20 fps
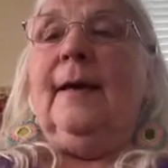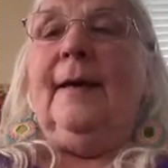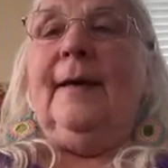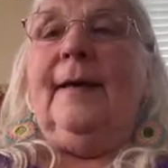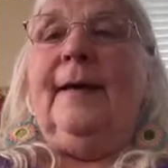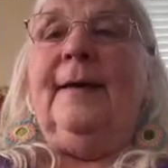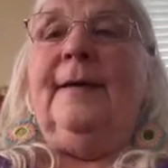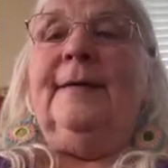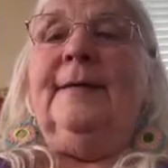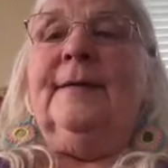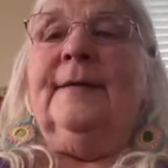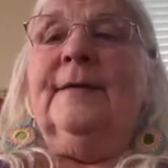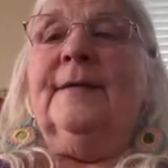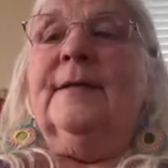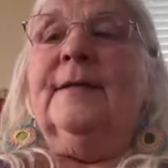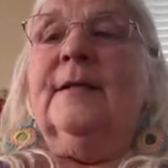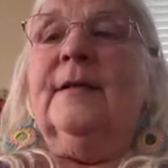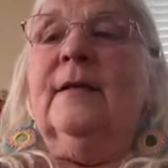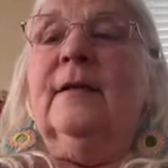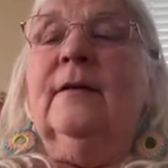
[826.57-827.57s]
And
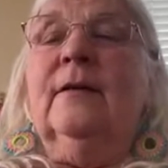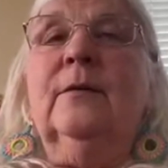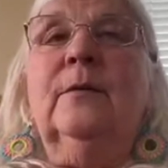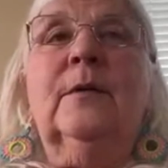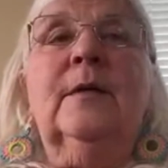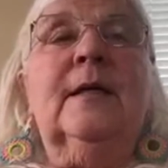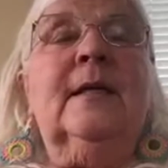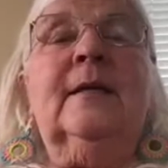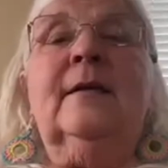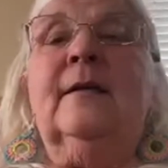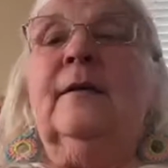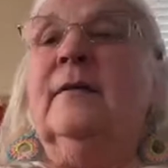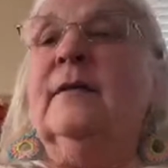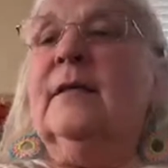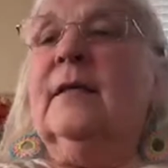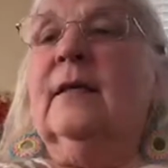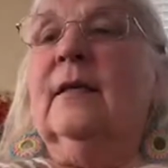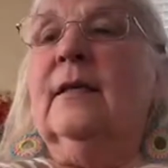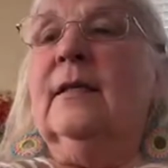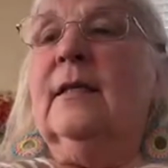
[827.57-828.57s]
uh, what else
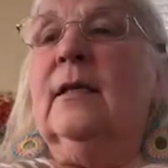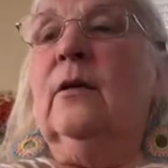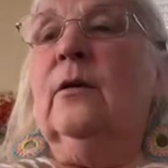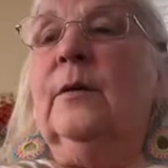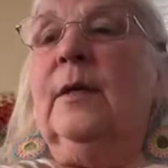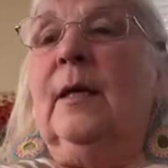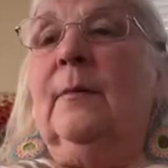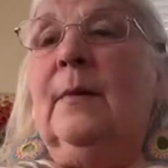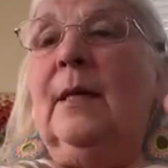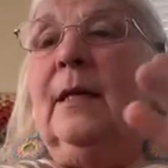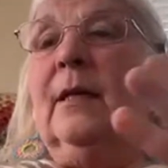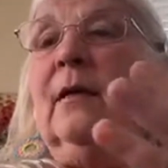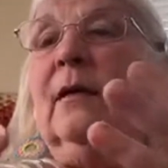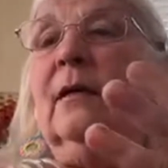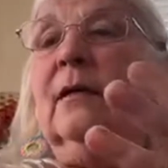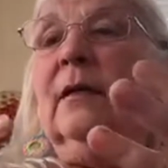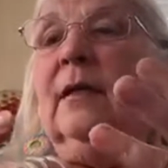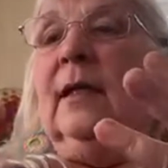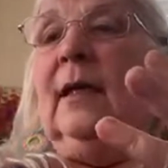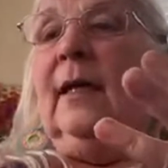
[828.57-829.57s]
can I say? Oh yeah, my
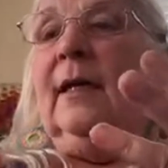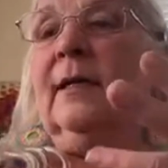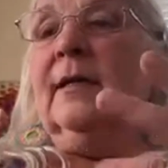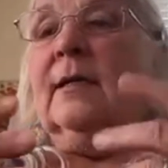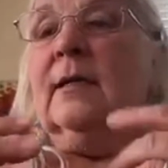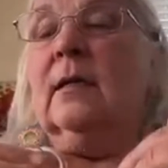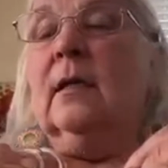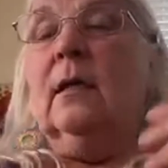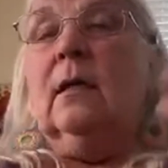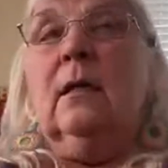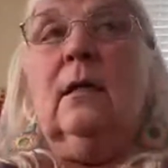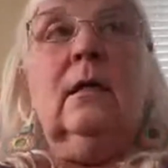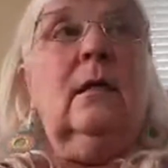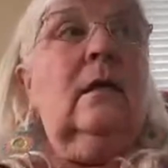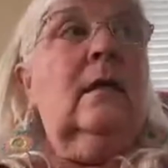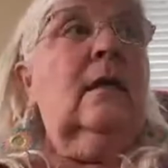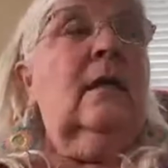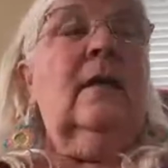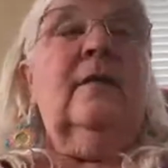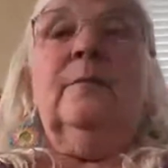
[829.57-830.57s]
gardening hands.
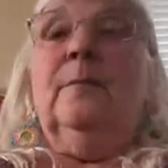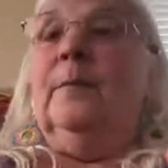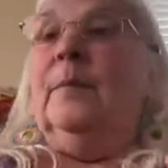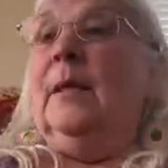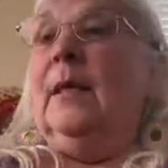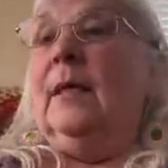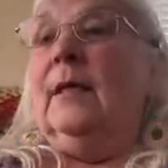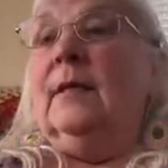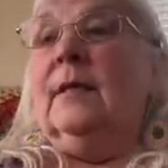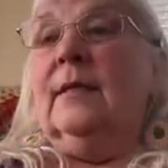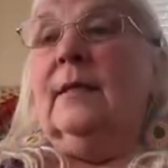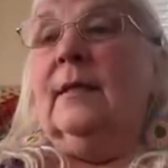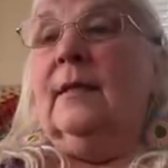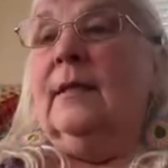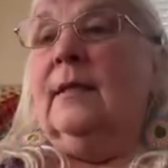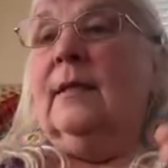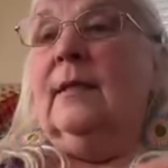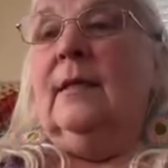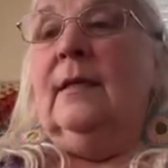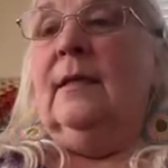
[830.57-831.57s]
I'm planting
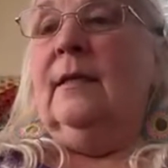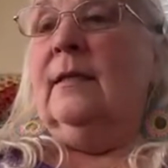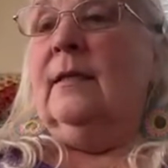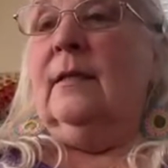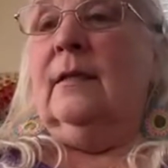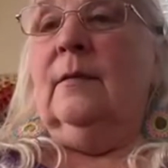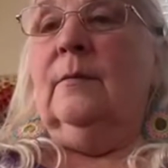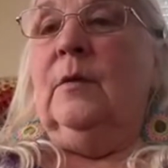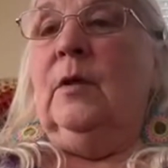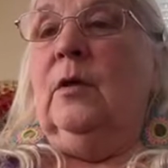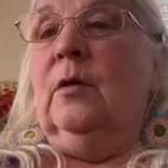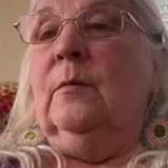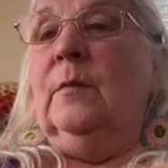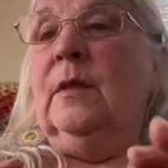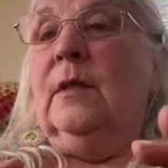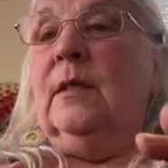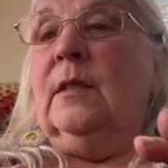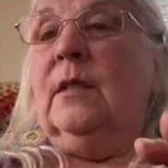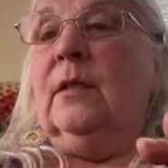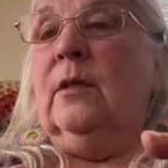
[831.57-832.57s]
seeds at the
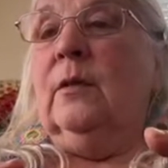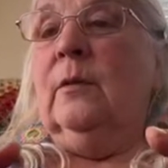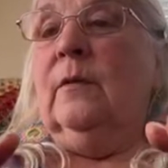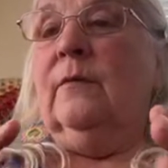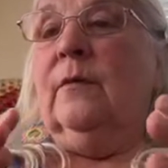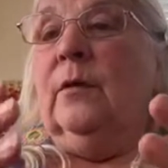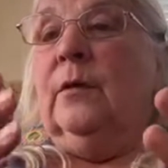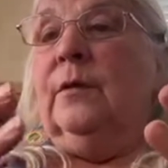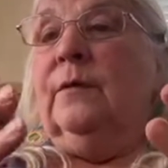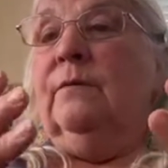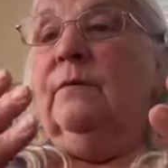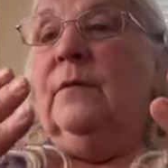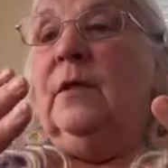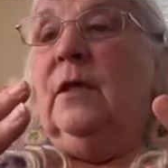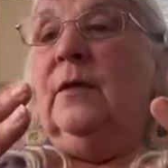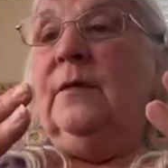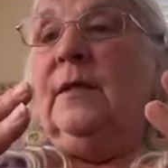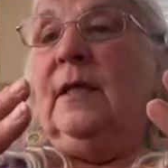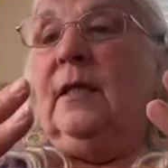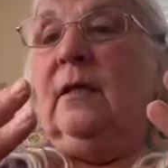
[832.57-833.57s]
moment, so I've got
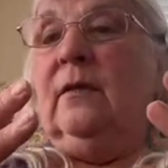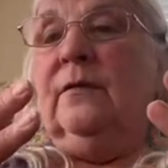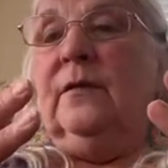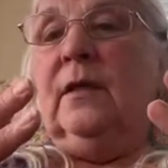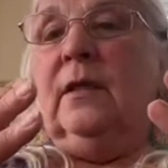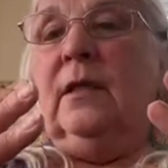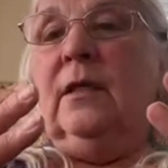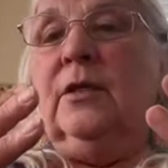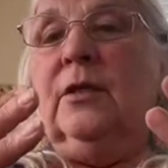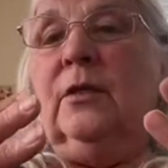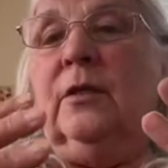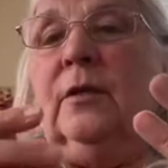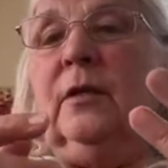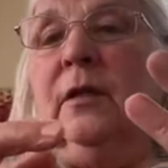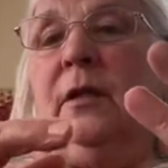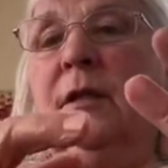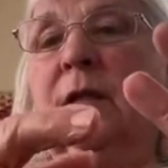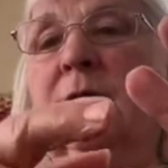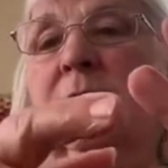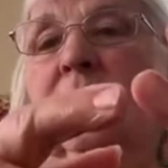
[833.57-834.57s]
no nail varnish on.
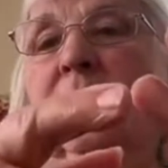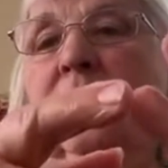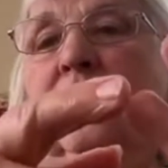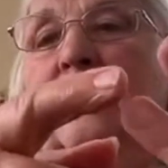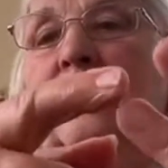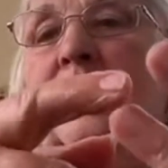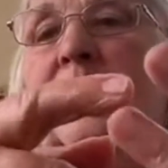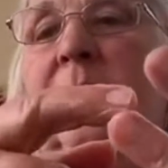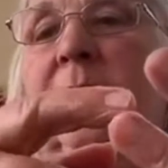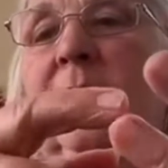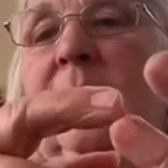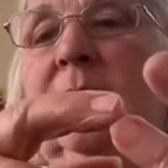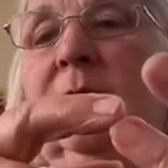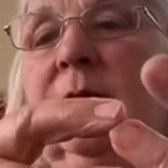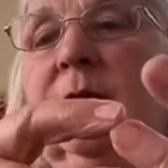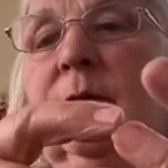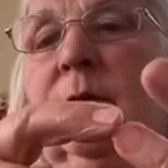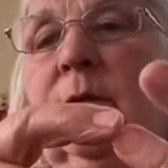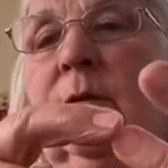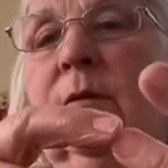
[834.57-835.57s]
Look, my
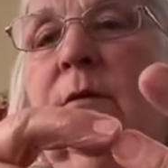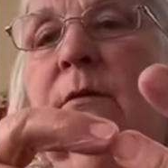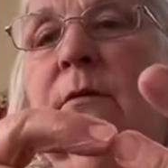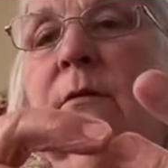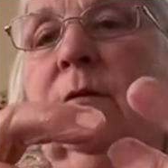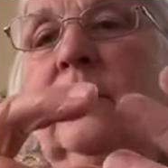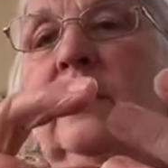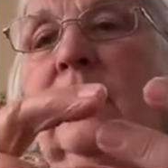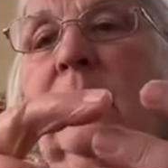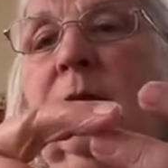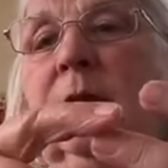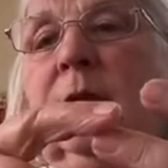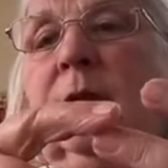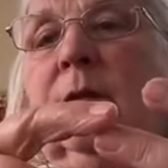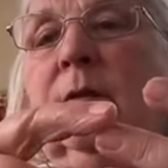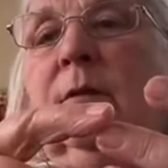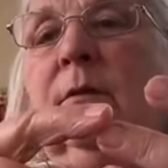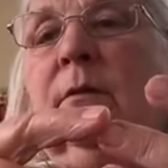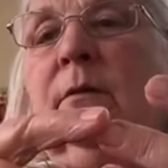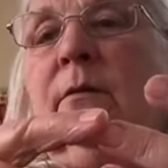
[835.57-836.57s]
nails are all
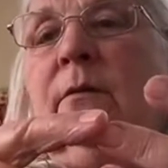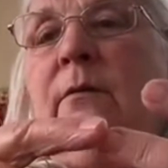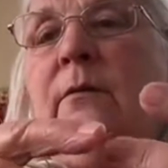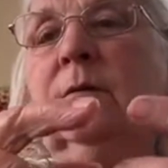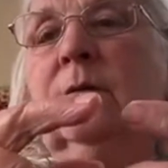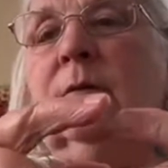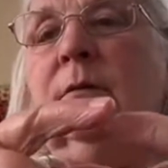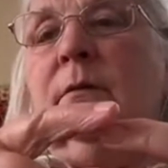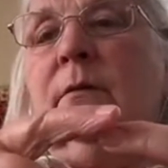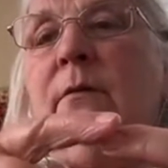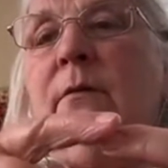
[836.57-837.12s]
all